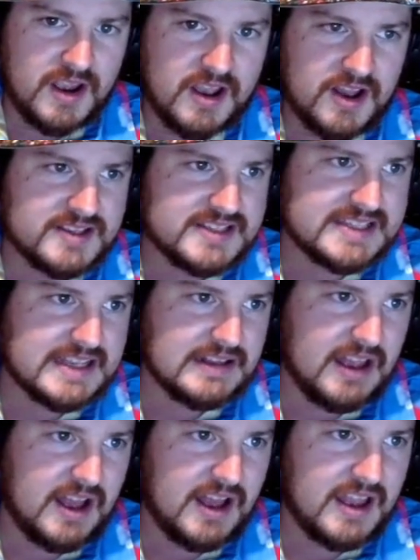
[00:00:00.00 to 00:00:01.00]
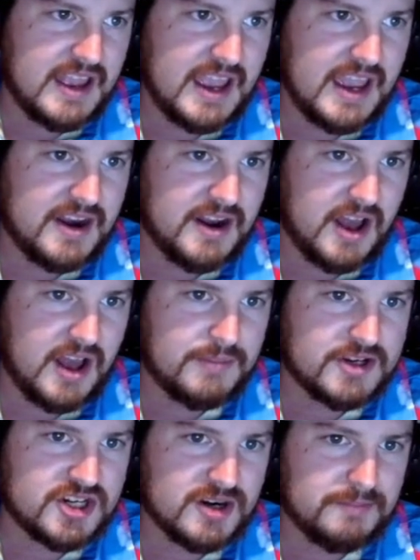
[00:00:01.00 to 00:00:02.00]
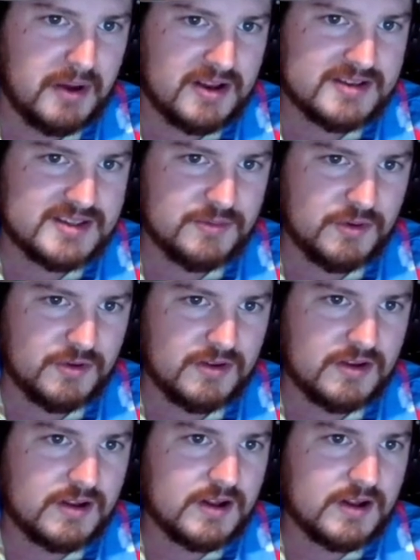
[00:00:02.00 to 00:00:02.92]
Godzilla, and uh, Mission Impossible.